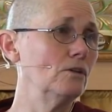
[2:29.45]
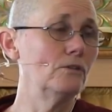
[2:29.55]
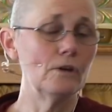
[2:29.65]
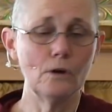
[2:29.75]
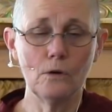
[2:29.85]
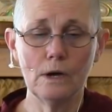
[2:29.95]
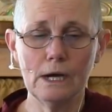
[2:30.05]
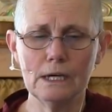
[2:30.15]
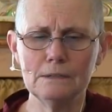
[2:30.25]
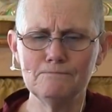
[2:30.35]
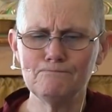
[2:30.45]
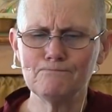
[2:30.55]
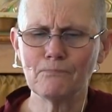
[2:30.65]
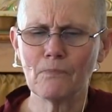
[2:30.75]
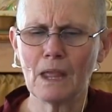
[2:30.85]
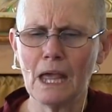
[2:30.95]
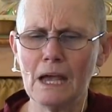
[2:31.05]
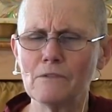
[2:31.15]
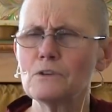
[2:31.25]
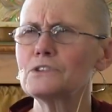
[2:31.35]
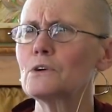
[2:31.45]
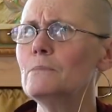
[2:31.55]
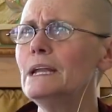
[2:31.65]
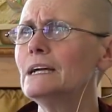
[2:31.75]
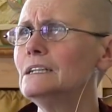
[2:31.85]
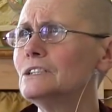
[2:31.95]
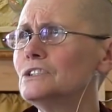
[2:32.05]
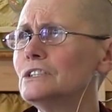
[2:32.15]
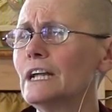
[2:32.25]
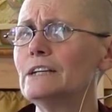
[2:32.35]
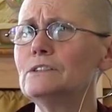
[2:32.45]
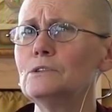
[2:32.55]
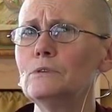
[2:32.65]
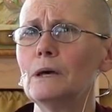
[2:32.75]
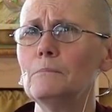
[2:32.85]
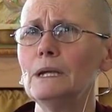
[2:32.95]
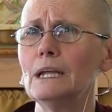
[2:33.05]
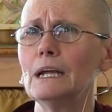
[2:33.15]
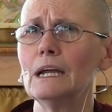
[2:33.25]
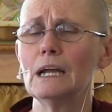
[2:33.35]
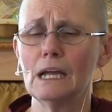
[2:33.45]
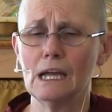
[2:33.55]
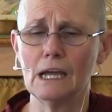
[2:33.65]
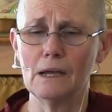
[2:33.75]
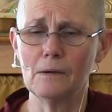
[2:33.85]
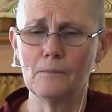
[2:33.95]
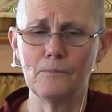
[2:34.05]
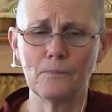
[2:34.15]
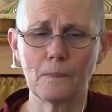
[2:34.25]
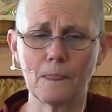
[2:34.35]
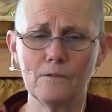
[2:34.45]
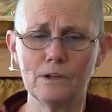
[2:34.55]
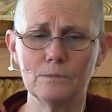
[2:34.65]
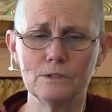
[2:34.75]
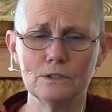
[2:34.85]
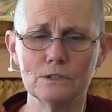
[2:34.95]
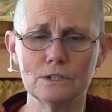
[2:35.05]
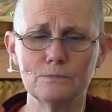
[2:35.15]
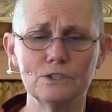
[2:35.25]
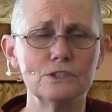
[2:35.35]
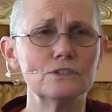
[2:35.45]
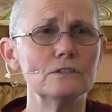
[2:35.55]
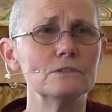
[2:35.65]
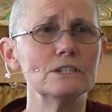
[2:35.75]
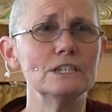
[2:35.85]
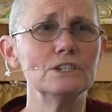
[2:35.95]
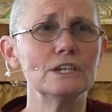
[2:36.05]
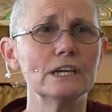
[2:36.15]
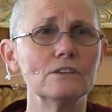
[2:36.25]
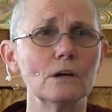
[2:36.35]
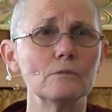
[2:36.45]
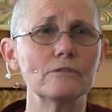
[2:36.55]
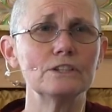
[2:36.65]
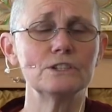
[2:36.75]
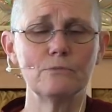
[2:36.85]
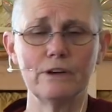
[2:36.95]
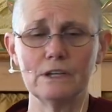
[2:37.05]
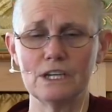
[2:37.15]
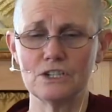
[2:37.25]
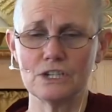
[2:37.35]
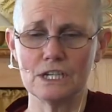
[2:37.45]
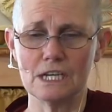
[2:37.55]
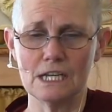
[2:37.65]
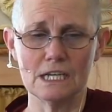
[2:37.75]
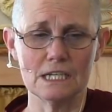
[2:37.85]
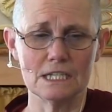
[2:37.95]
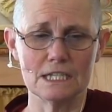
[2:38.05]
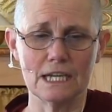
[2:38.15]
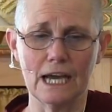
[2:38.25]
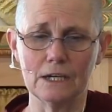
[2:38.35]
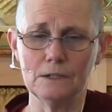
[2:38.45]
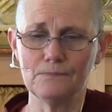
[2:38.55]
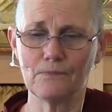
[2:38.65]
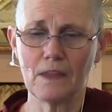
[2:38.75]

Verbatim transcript: So, um, of course, there are many conditions that had to do with that meeting. Um, Venerable Thubten Chodron was teaching at Dharma Friendship Foundation in Seattle,